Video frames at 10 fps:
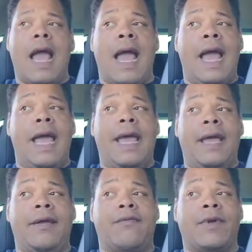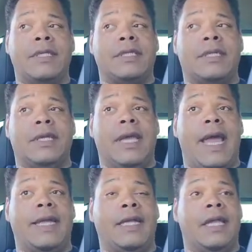I recently
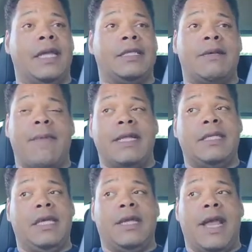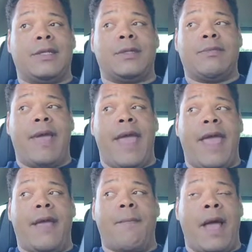had to dig into my TYKANATURALS
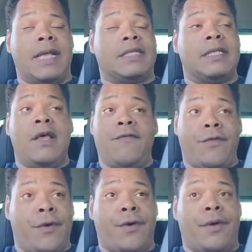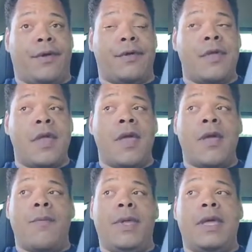bag myself, girl,
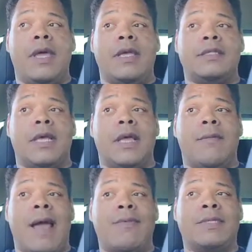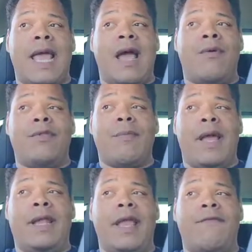because I was out with
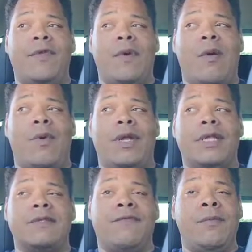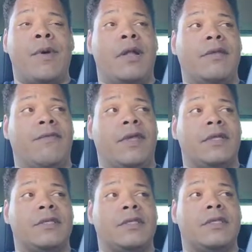my nephew at one of his football
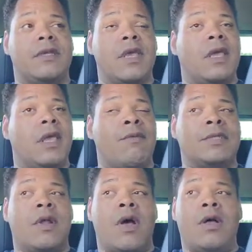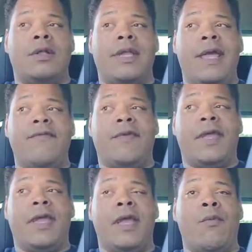events. It was an all-day
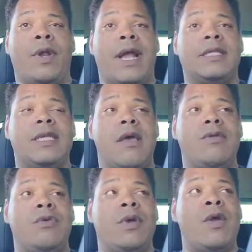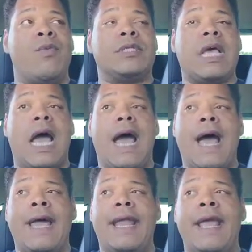event, and when I tell you it was
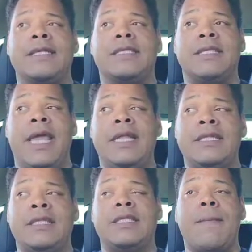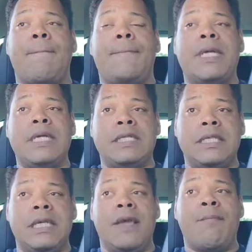hot as Satan's
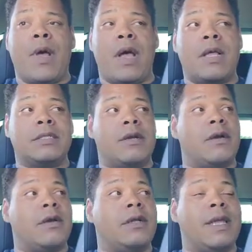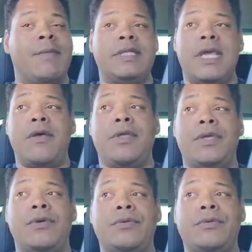pussy and balls, girl, let me tell
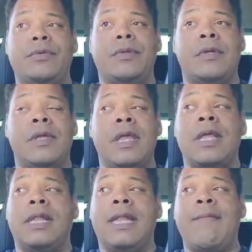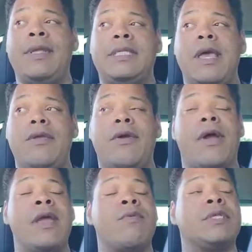you, girl,
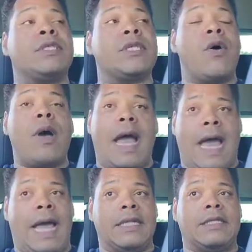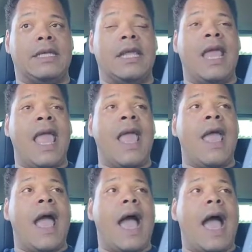it was so hot.
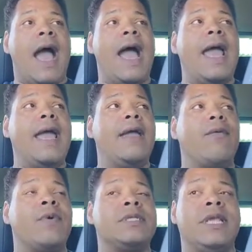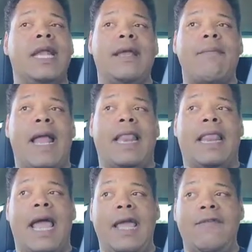I was getting my
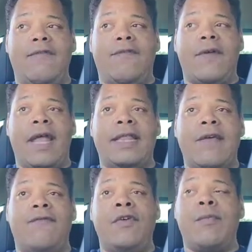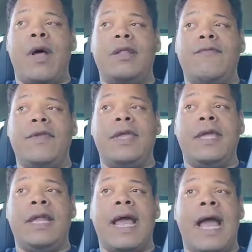life at that football
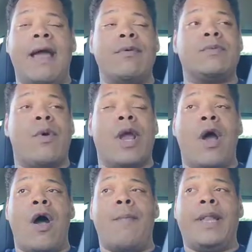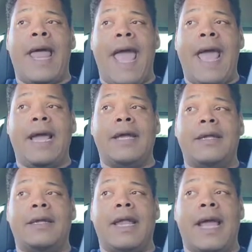event, and I was wearing all black,
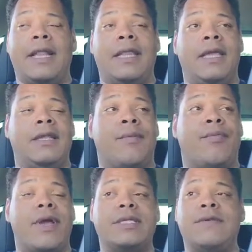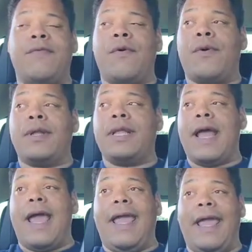like the depressive whore that
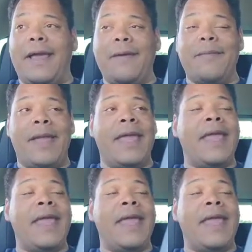I am.